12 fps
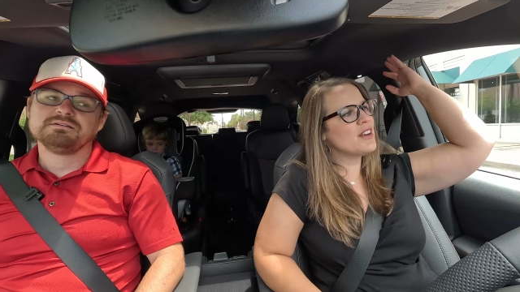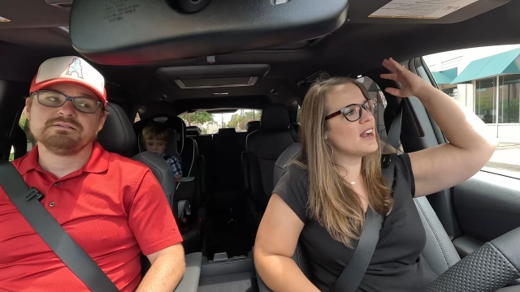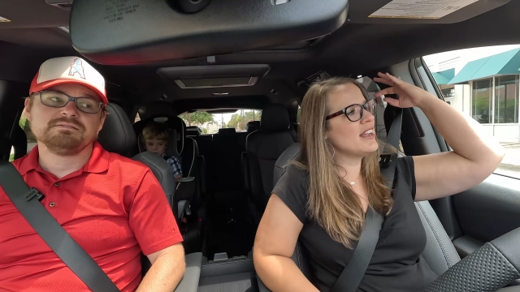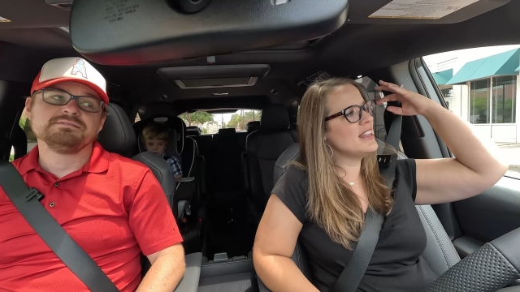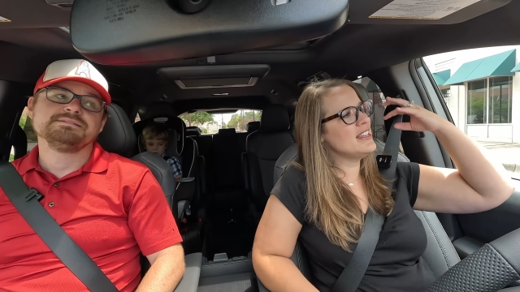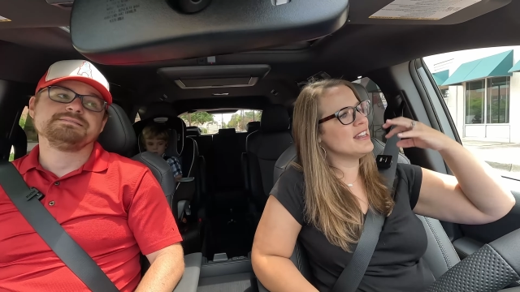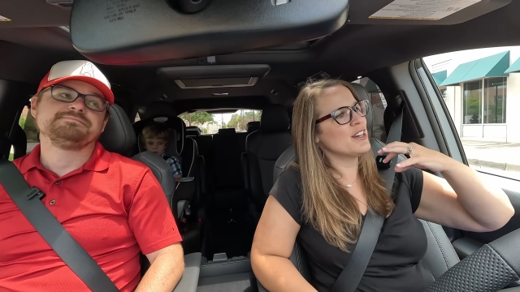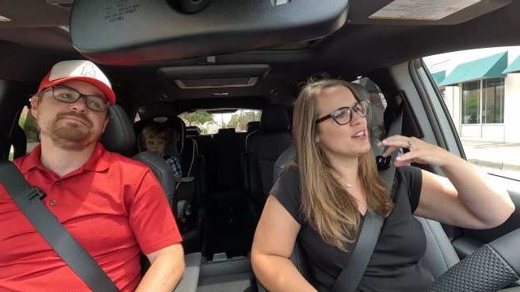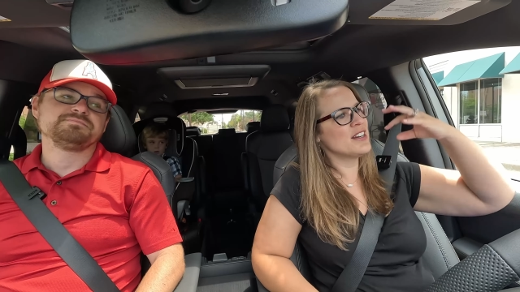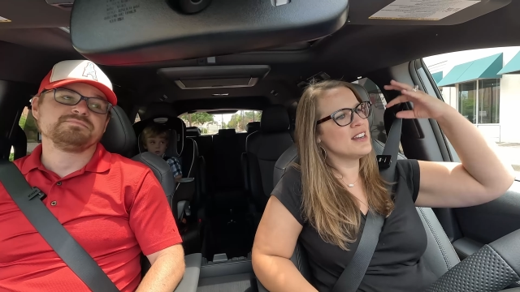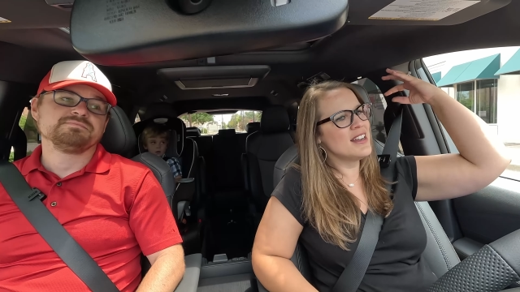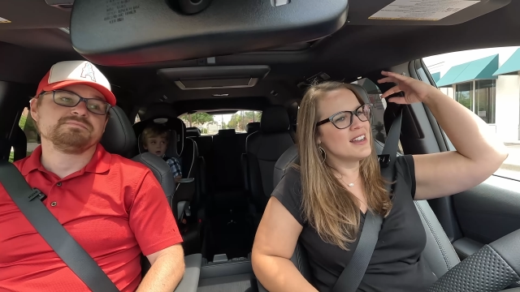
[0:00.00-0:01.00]
Speaker 1: right
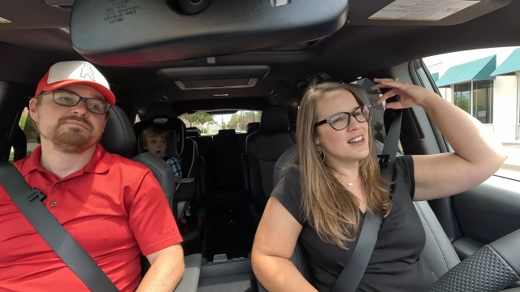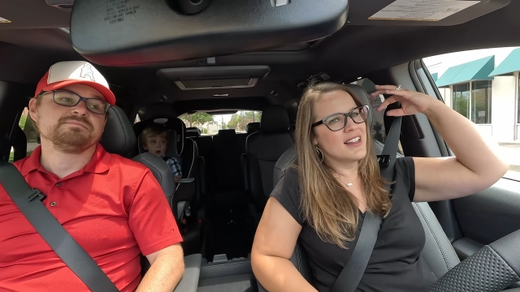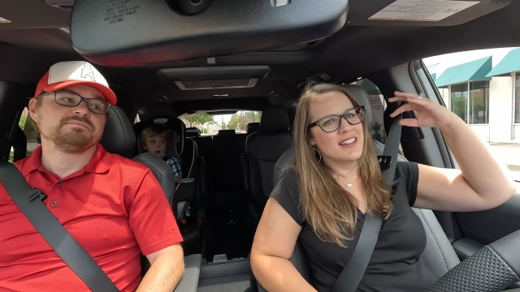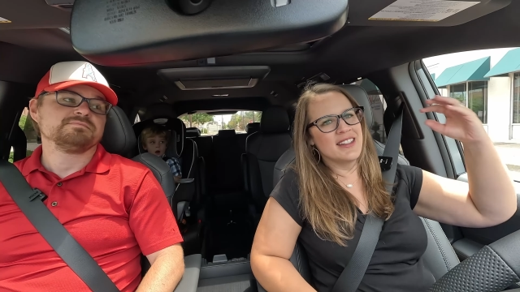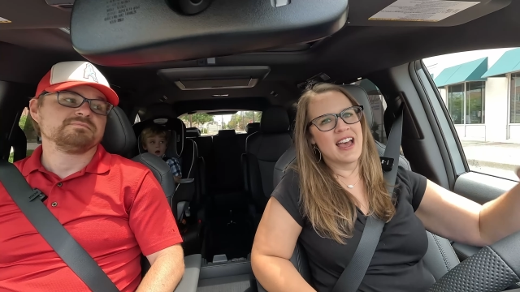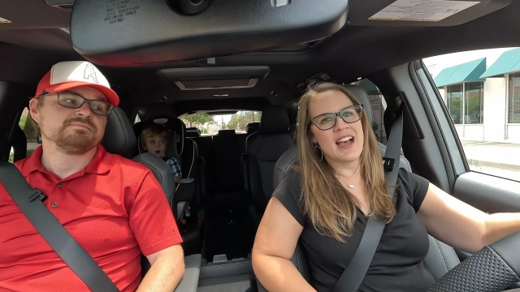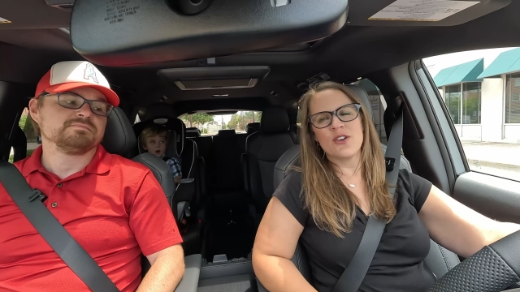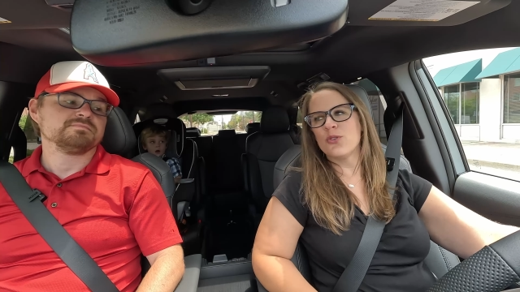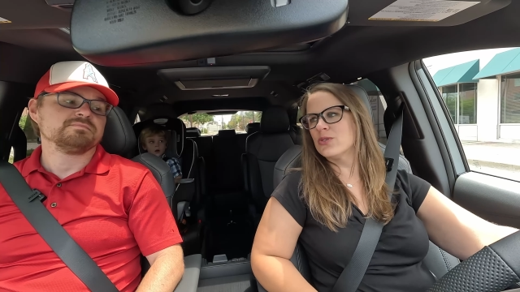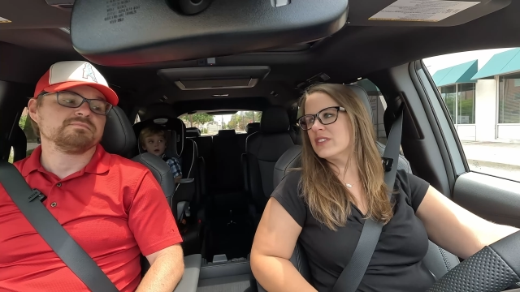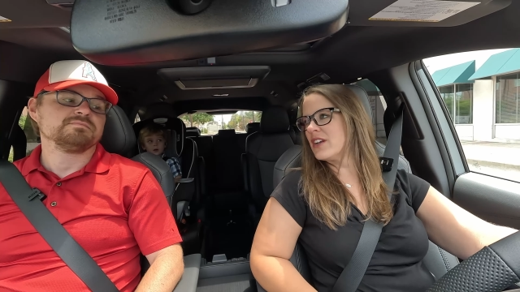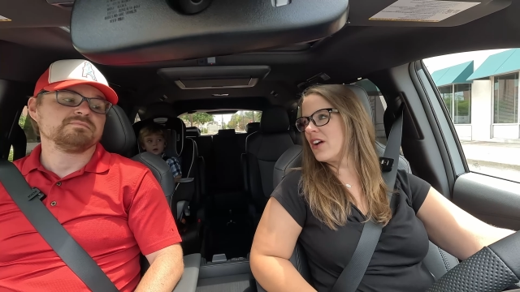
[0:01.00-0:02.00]
here, that
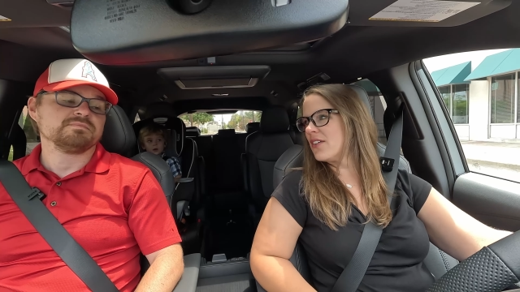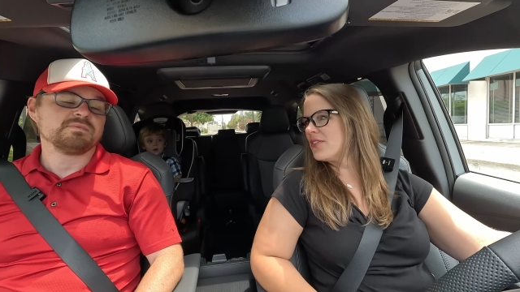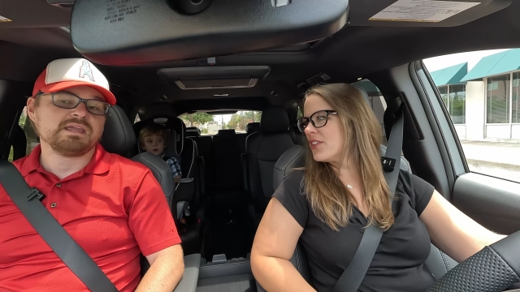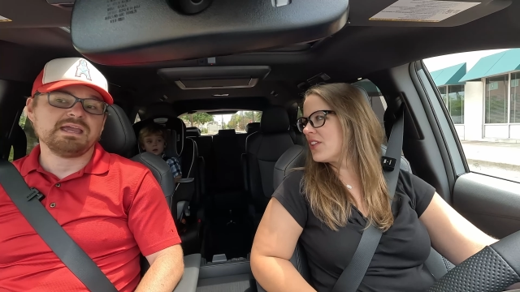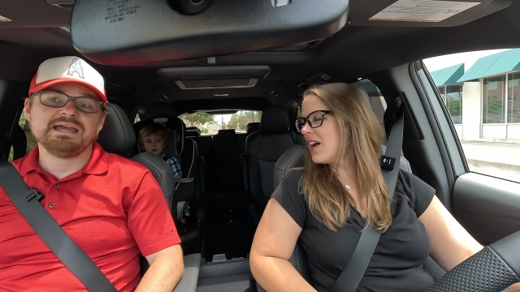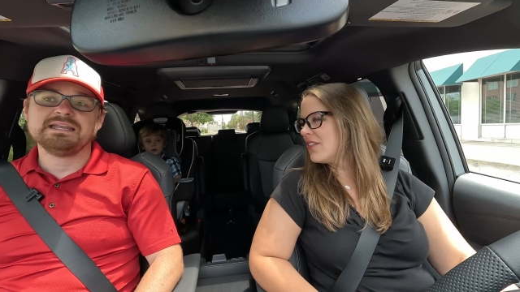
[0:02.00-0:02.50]
cools it off a lot.